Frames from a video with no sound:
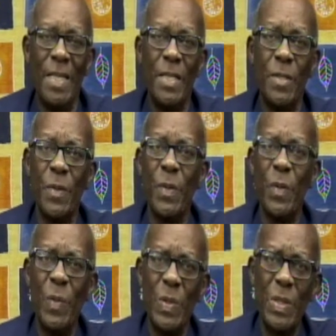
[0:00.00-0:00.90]
To
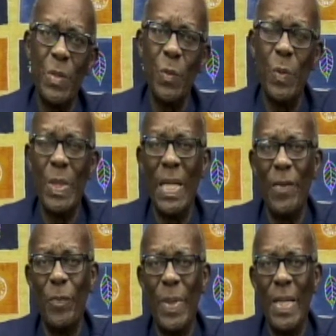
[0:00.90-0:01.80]
those who would
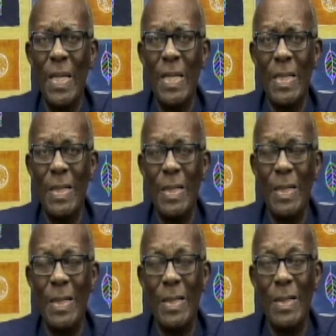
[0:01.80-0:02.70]
have been
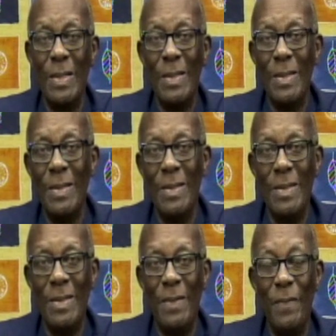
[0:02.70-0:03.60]

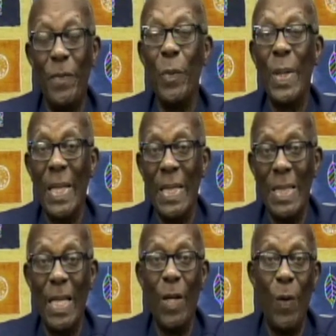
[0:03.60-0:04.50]
viewing
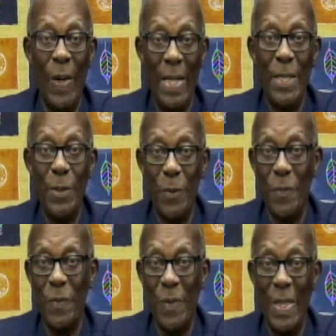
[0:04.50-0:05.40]
the Law and You
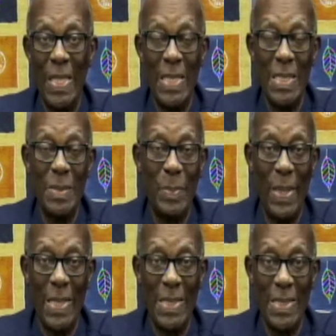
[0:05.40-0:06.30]
for these
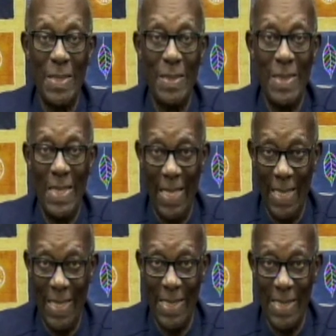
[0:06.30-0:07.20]
past
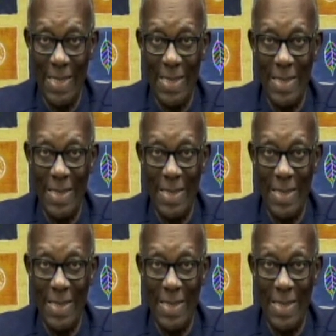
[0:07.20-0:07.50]
years,